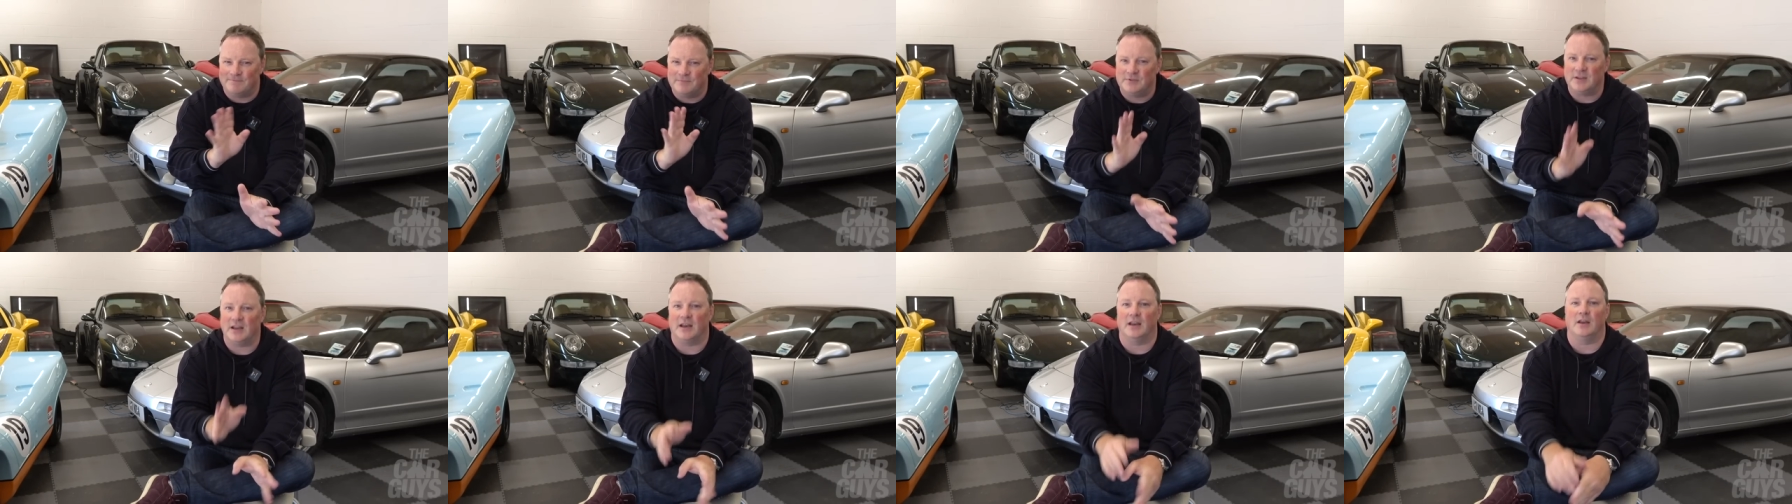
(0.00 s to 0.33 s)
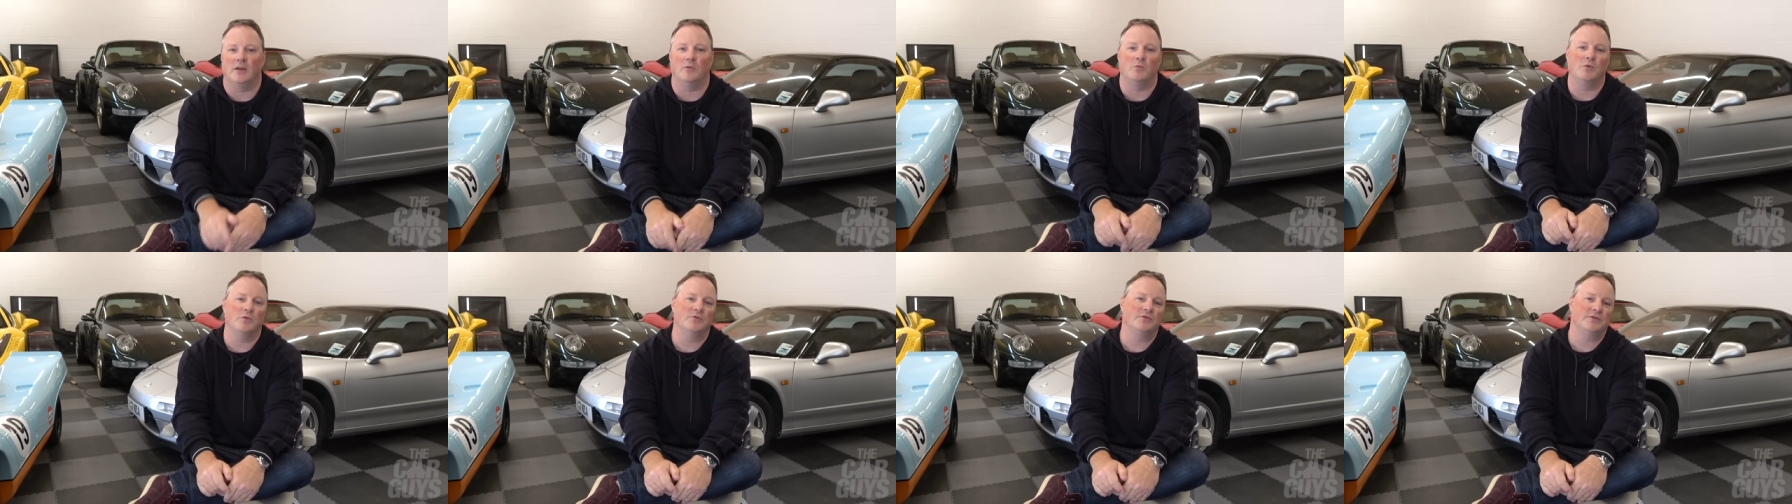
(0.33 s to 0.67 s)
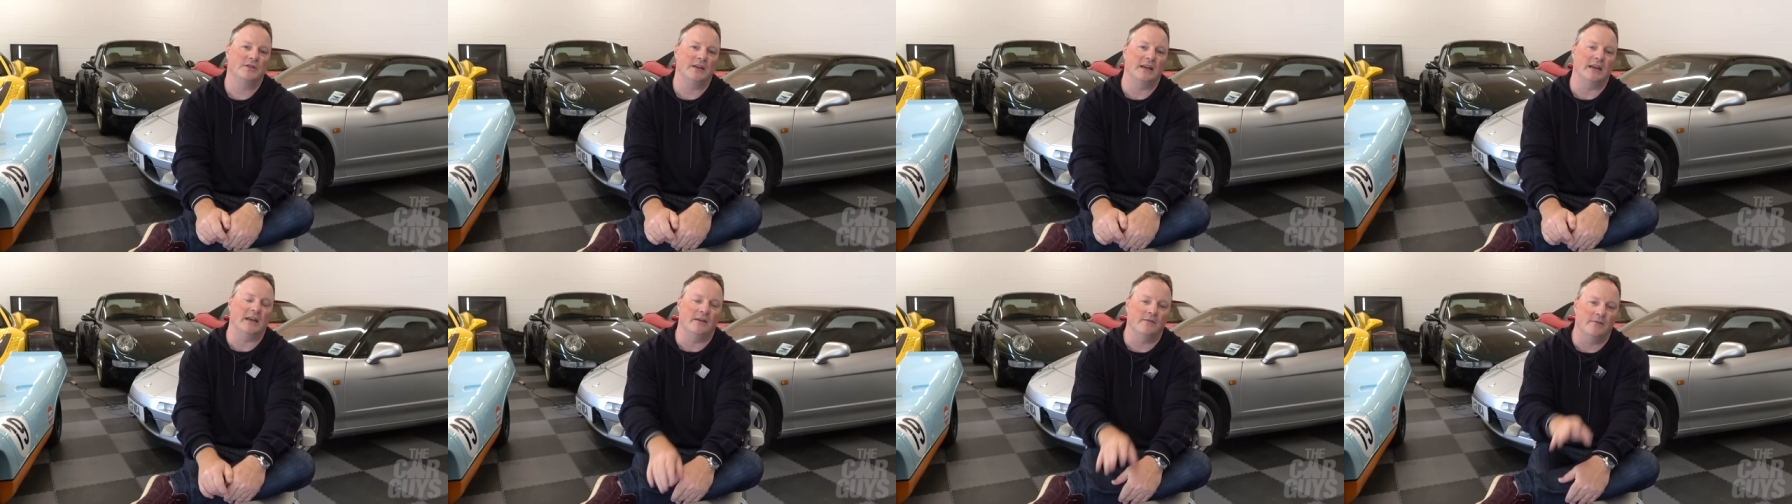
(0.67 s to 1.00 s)
Don't know, we'll
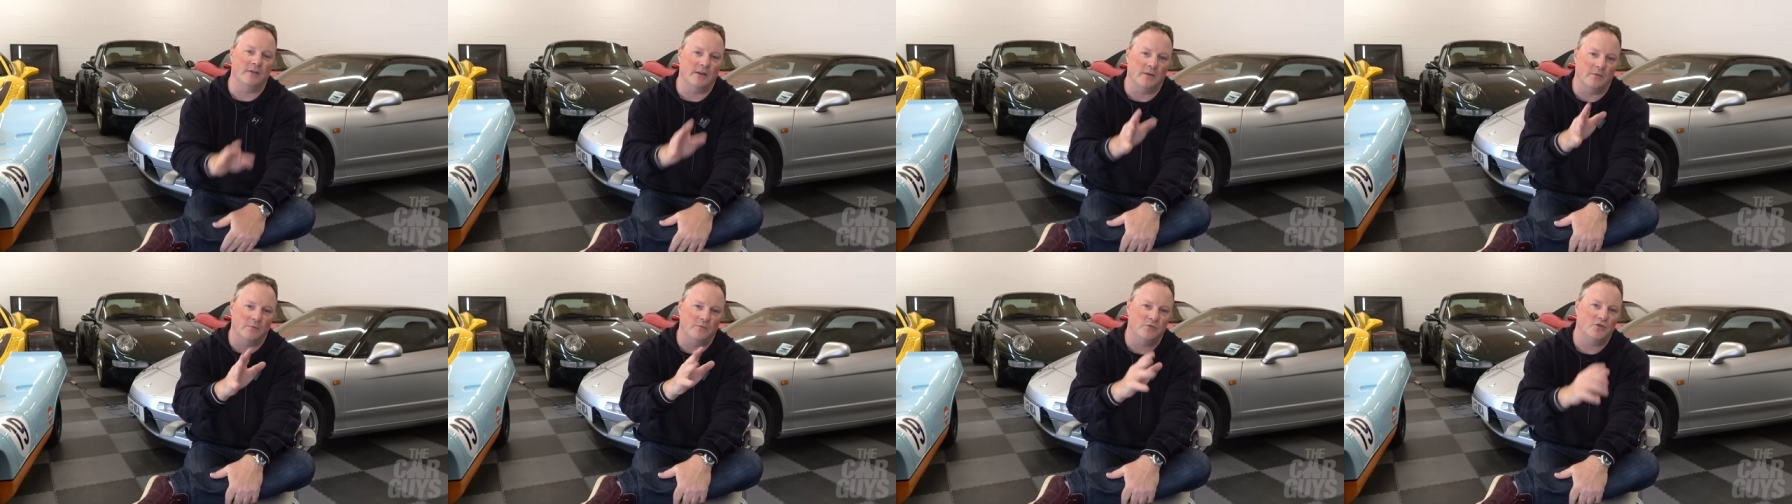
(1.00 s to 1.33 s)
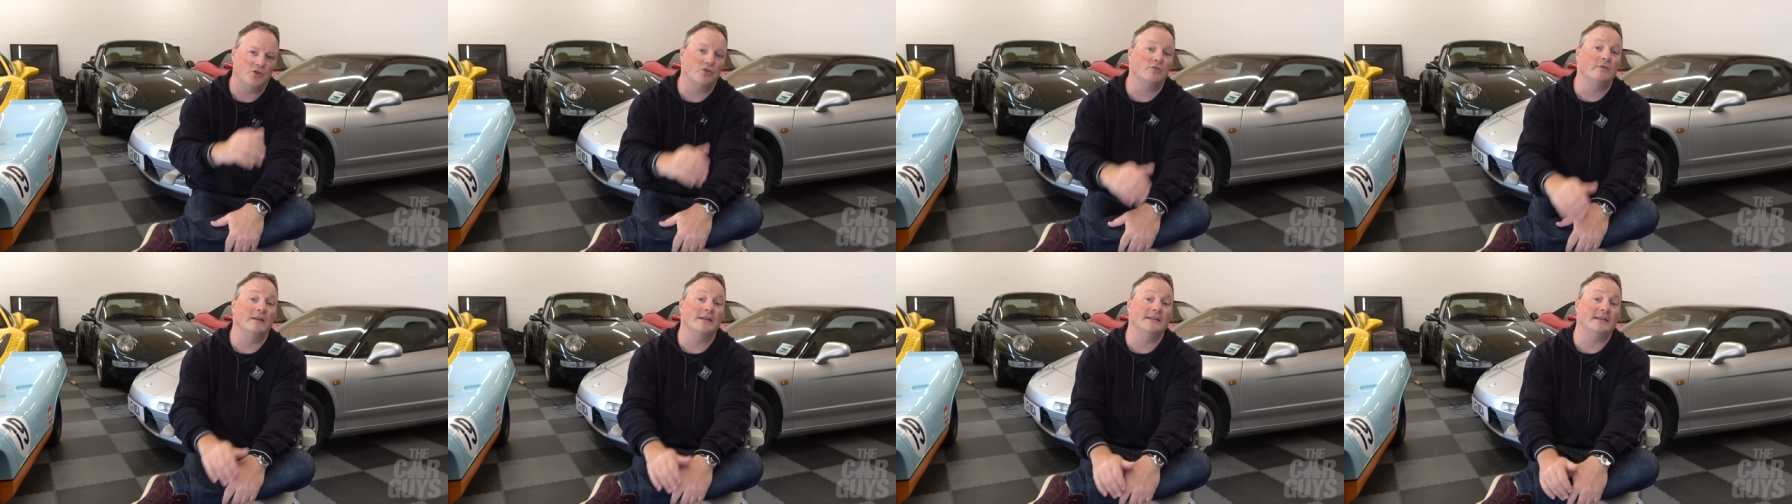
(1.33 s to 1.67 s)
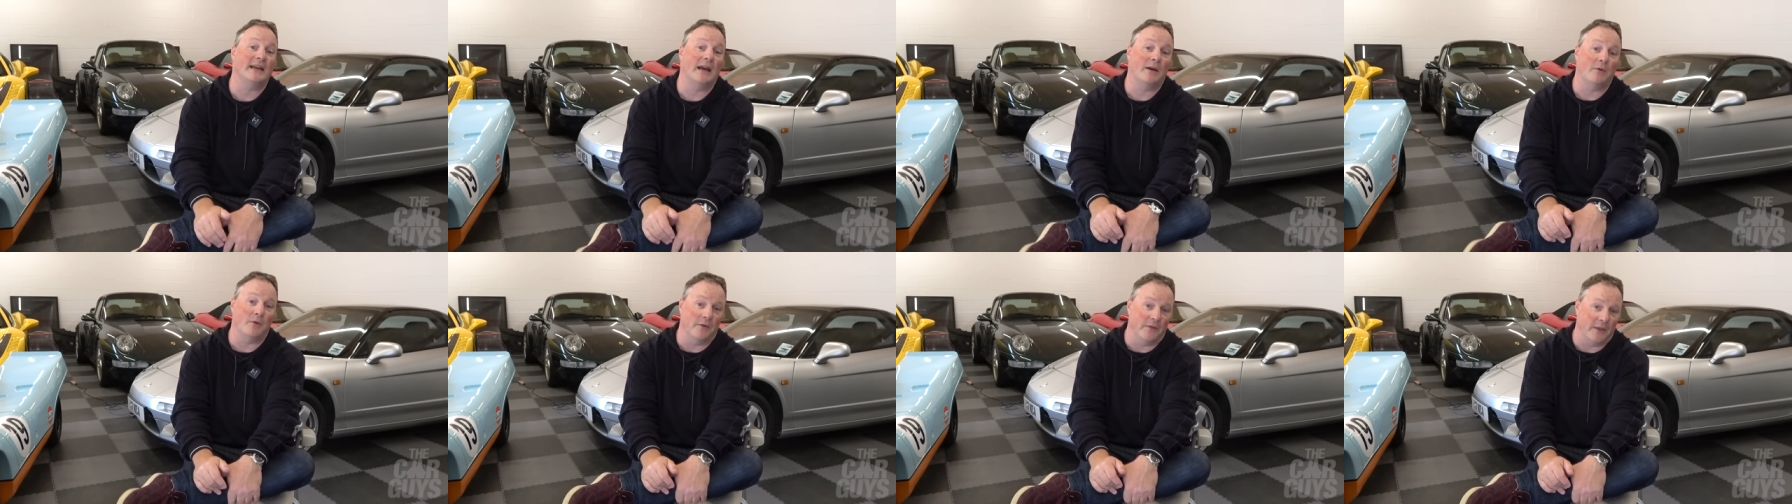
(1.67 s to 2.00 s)
see. The jury's
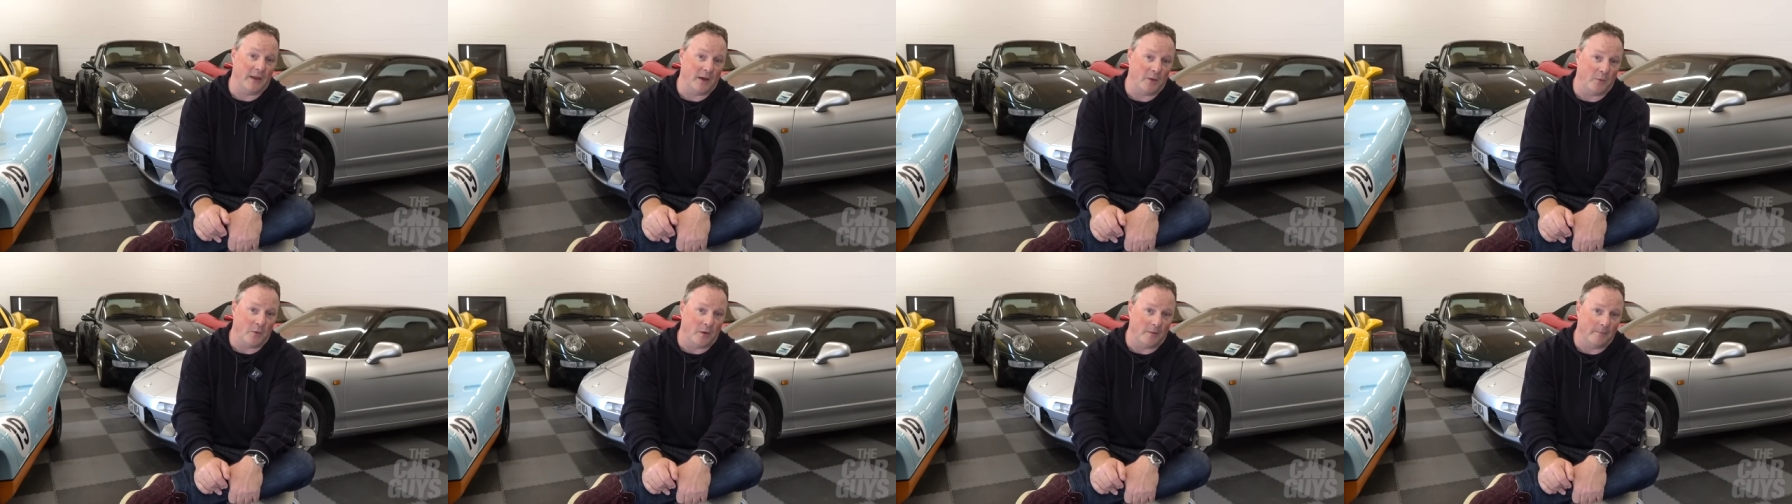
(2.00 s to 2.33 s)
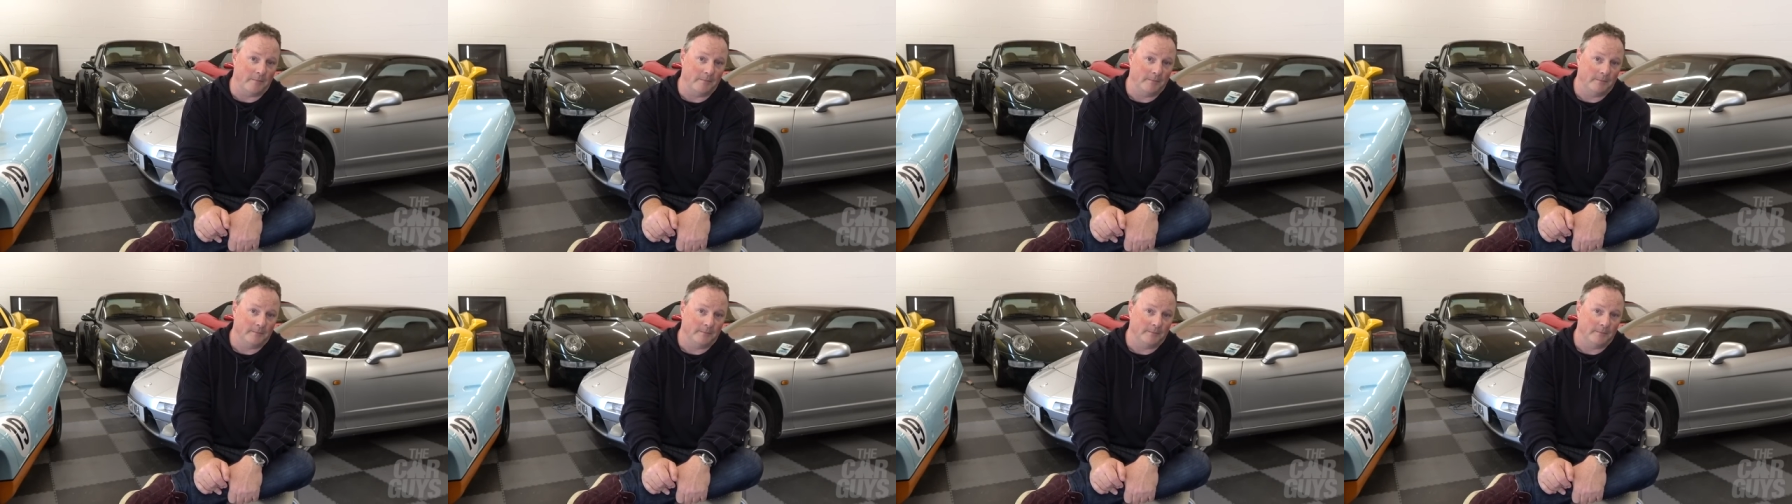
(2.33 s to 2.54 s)
out on that one.